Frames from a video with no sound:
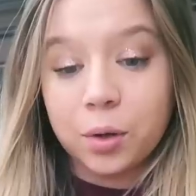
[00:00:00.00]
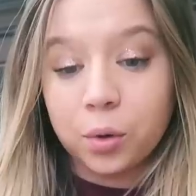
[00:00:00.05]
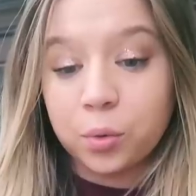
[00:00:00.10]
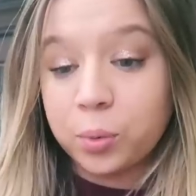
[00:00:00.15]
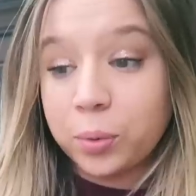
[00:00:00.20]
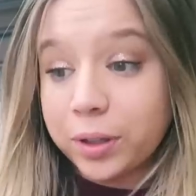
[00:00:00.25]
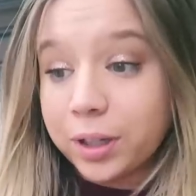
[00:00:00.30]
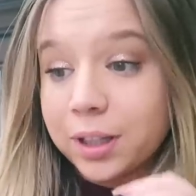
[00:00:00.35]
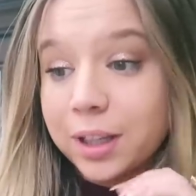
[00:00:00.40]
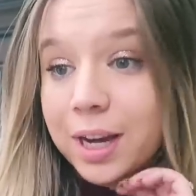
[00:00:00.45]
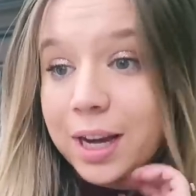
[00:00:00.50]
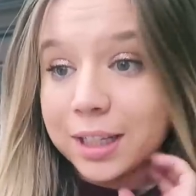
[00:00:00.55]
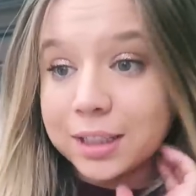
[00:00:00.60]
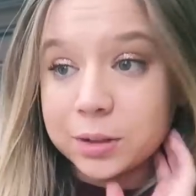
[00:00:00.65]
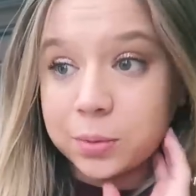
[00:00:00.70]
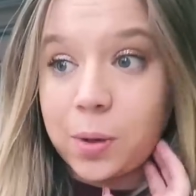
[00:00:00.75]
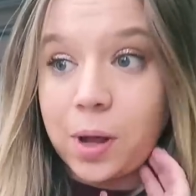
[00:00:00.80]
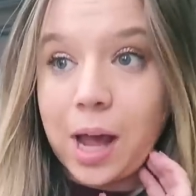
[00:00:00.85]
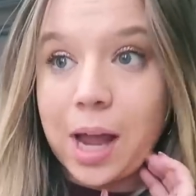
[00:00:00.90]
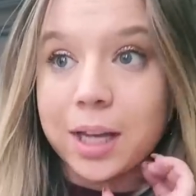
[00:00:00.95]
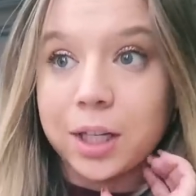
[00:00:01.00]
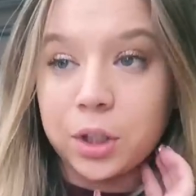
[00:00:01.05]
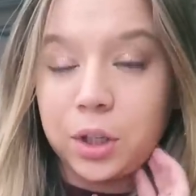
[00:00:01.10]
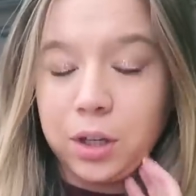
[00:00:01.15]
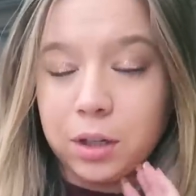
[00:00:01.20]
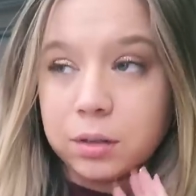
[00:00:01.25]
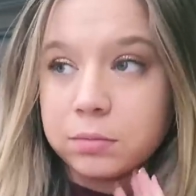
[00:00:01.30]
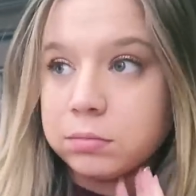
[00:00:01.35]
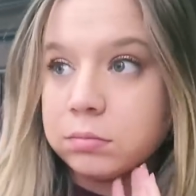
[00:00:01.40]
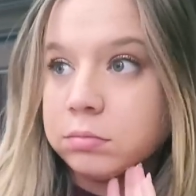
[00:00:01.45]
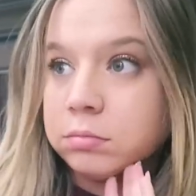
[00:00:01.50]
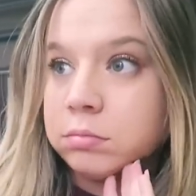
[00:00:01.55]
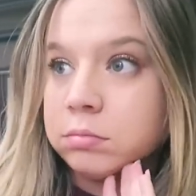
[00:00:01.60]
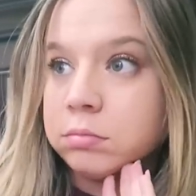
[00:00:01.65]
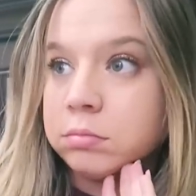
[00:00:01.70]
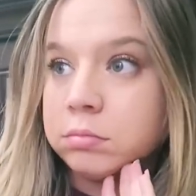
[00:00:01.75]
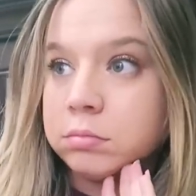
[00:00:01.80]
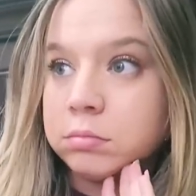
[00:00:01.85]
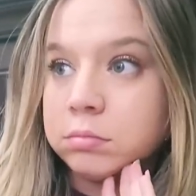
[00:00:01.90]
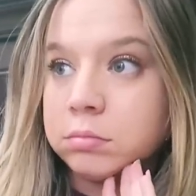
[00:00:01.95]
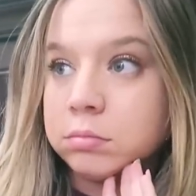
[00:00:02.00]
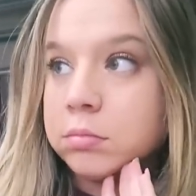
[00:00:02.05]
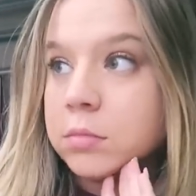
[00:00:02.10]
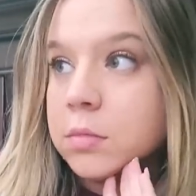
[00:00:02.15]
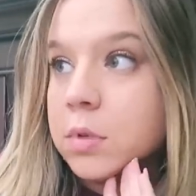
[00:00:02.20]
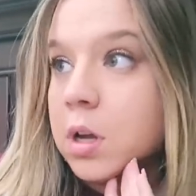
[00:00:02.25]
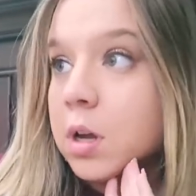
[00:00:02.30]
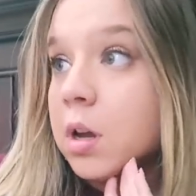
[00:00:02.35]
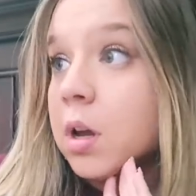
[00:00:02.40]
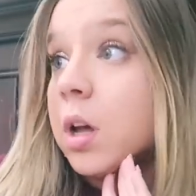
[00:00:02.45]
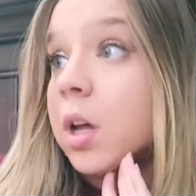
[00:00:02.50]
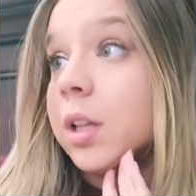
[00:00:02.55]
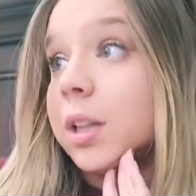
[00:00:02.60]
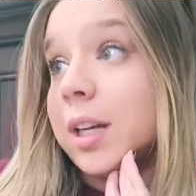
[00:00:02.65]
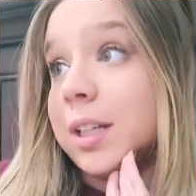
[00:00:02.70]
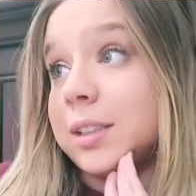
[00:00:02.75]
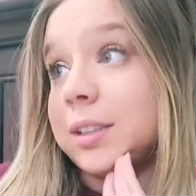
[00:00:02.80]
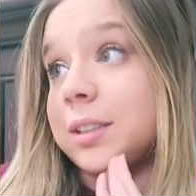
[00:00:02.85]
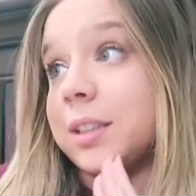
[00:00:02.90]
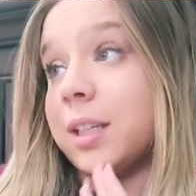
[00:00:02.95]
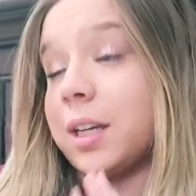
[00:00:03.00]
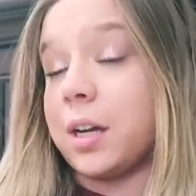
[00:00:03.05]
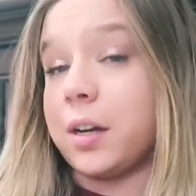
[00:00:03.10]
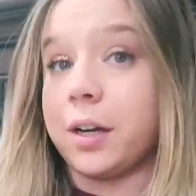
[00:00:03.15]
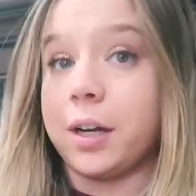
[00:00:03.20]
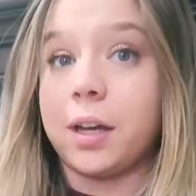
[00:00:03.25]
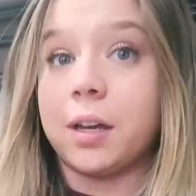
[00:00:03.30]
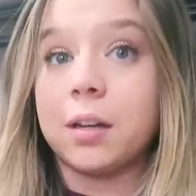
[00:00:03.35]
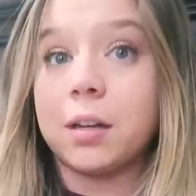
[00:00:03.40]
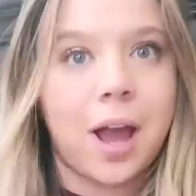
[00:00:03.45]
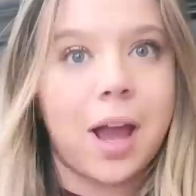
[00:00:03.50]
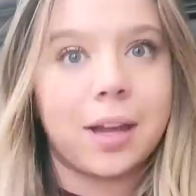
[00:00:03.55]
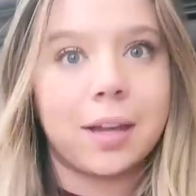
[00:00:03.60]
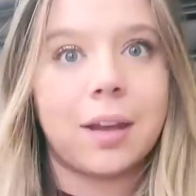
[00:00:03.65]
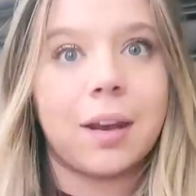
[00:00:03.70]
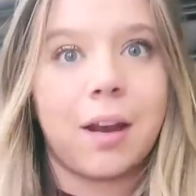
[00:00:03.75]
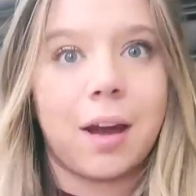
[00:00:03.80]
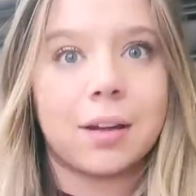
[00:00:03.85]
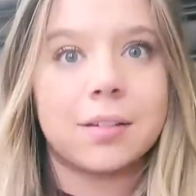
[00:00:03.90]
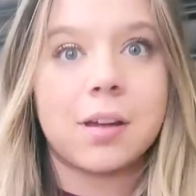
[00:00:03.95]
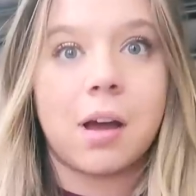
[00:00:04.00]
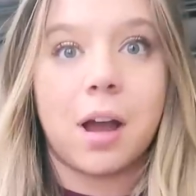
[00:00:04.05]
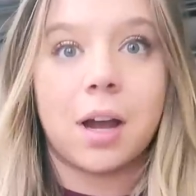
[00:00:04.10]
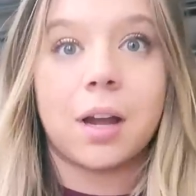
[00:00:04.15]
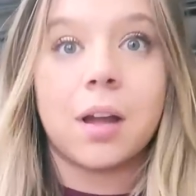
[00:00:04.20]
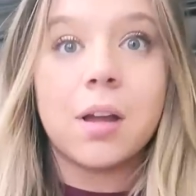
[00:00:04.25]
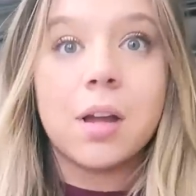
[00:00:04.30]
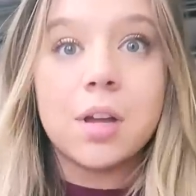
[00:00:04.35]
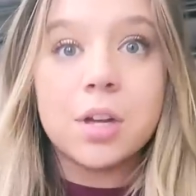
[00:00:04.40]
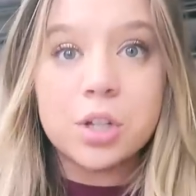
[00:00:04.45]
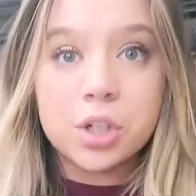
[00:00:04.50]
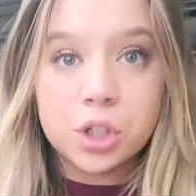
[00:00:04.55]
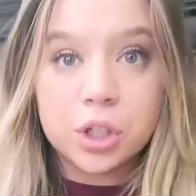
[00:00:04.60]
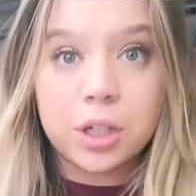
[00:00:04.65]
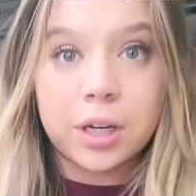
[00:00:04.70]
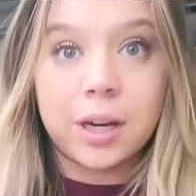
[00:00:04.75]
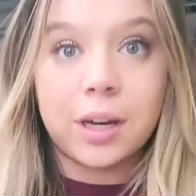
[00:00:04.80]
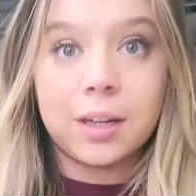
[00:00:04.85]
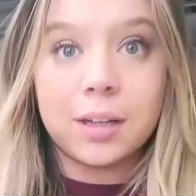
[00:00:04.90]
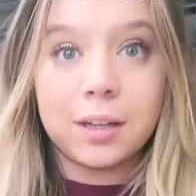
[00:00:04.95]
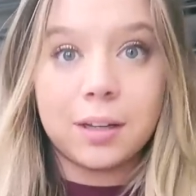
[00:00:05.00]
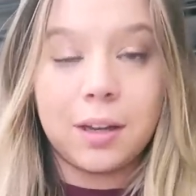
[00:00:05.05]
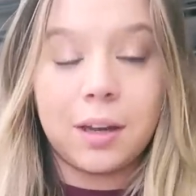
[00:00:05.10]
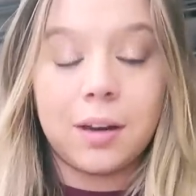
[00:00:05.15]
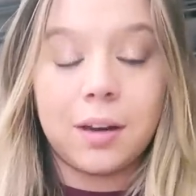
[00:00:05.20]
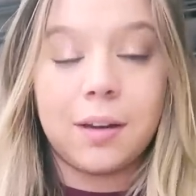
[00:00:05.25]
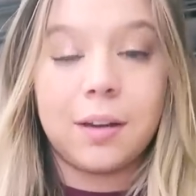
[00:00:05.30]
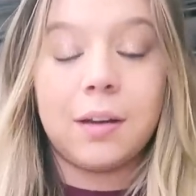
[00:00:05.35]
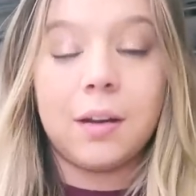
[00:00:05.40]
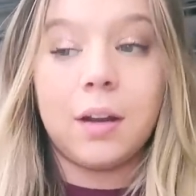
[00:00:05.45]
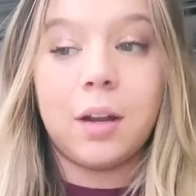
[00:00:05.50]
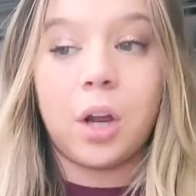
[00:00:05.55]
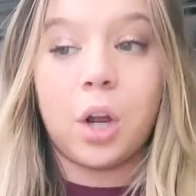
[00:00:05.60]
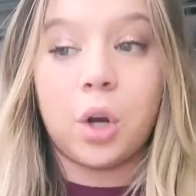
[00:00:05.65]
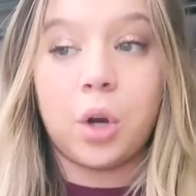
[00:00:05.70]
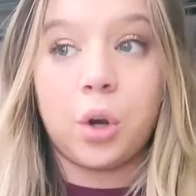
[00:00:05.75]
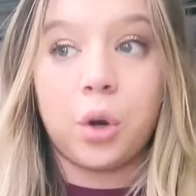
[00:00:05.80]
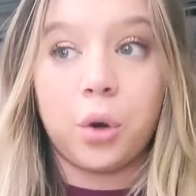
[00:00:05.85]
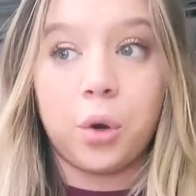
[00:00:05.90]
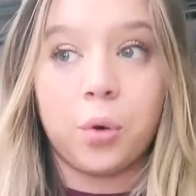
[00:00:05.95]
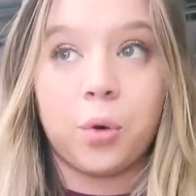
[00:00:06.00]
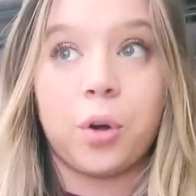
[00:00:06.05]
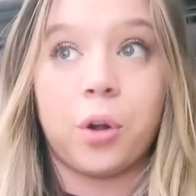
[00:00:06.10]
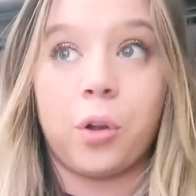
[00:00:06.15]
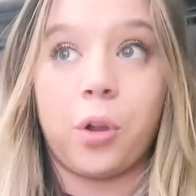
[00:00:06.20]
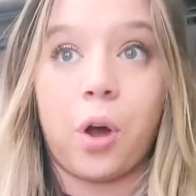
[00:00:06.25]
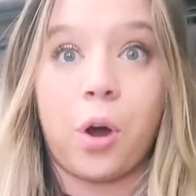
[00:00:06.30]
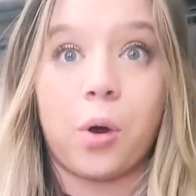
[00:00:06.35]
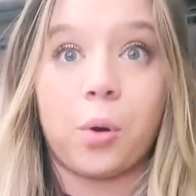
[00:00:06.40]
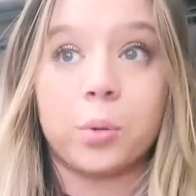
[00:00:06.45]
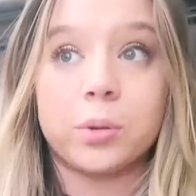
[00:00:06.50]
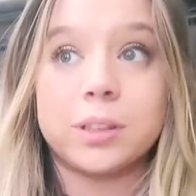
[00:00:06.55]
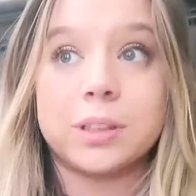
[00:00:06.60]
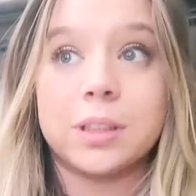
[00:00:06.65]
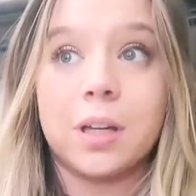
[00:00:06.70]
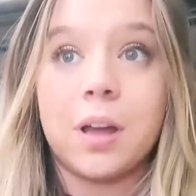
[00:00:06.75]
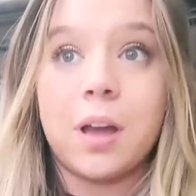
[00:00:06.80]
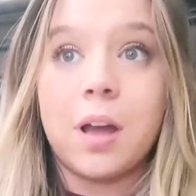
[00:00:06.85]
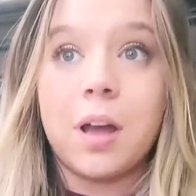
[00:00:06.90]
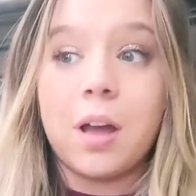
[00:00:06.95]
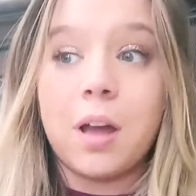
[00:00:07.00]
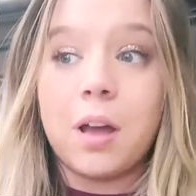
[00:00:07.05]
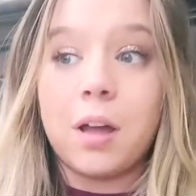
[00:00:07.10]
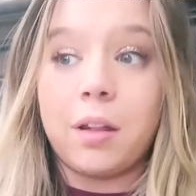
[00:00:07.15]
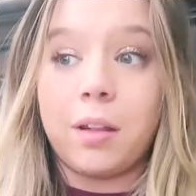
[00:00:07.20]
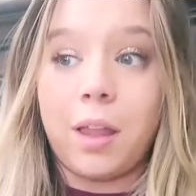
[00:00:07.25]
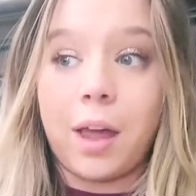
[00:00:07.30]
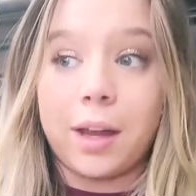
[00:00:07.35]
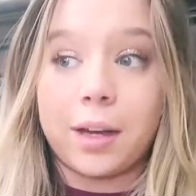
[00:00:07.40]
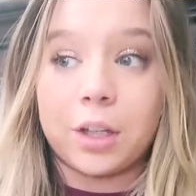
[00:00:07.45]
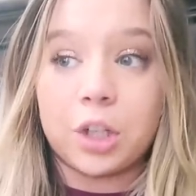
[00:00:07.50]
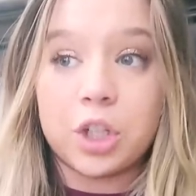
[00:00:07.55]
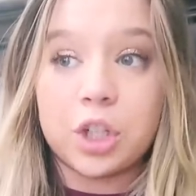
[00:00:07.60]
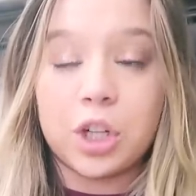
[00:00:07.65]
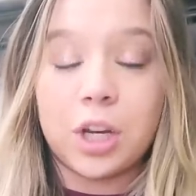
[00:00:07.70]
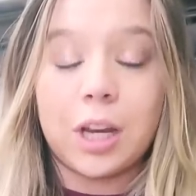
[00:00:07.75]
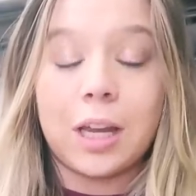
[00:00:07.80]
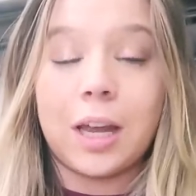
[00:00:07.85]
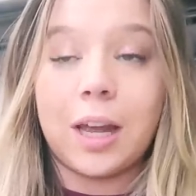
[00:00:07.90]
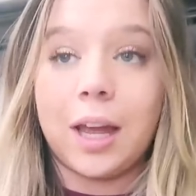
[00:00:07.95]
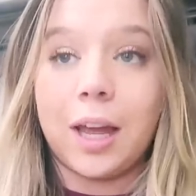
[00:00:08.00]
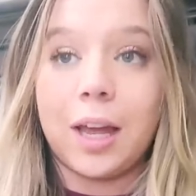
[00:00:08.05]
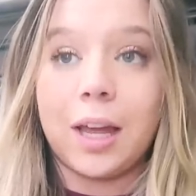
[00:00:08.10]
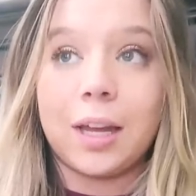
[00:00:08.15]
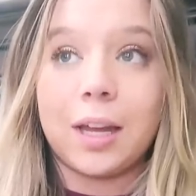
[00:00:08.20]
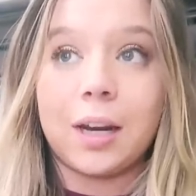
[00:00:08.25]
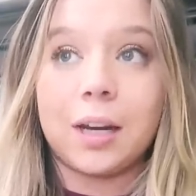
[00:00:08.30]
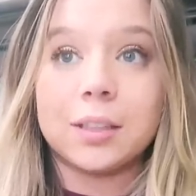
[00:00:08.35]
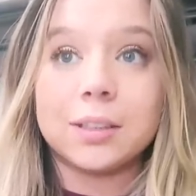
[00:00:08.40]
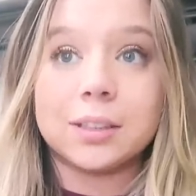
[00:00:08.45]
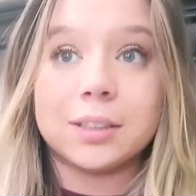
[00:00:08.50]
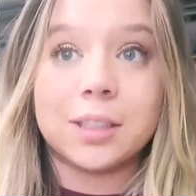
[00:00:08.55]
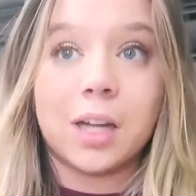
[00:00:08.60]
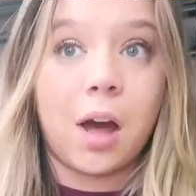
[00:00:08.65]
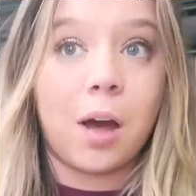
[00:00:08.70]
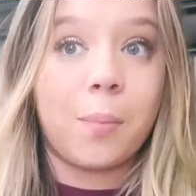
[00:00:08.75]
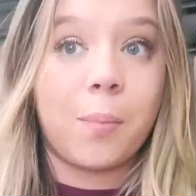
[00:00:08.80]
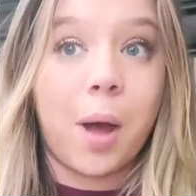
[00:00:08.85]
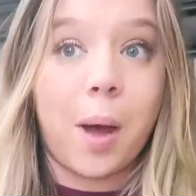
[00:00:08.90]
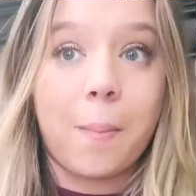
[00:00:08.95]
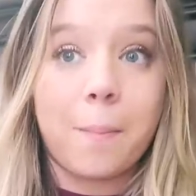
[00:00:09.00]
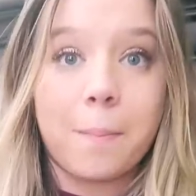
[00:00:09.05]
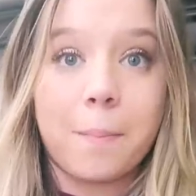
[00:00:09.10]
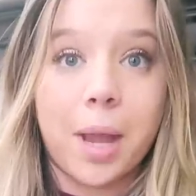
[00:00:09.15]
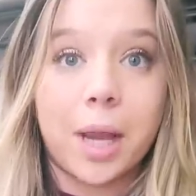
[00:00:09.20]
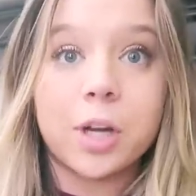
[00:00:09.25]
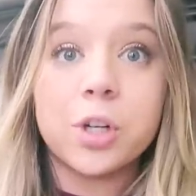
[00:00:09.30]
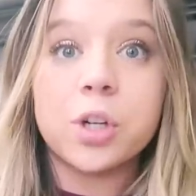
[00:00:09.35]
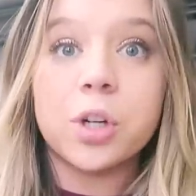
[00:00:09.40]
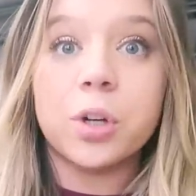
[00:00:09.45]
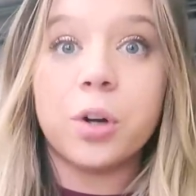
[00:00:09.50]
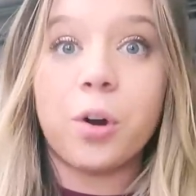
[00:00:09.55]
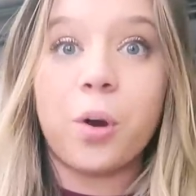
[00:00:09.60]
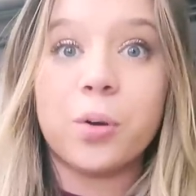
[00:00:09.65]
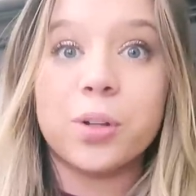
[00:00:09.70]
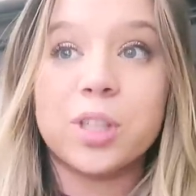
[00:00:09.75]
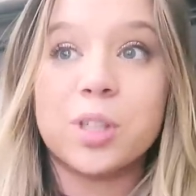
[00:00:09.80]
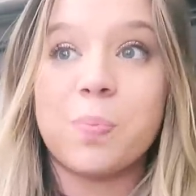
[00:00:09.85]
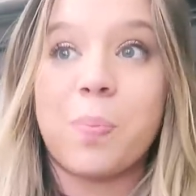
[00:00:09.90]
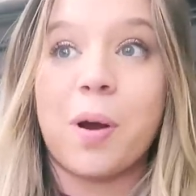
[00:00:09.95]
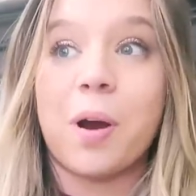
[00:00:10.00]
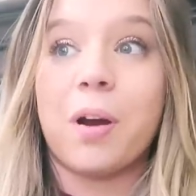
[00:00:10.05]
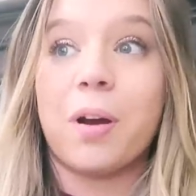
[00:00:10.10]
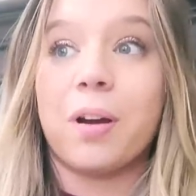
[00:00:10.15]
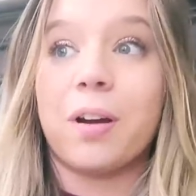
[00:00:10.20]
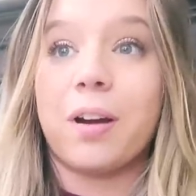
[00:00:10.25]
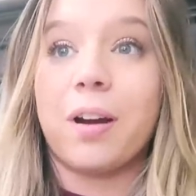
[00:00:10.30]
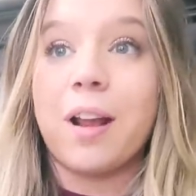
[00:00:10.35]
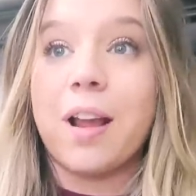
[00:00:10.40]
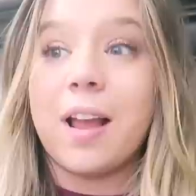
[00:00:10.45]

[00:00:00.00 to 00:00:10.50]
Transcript: didn't realize, well, I that's scary. I cannot talk. She needed new clothes. Like she hit some major girl spurt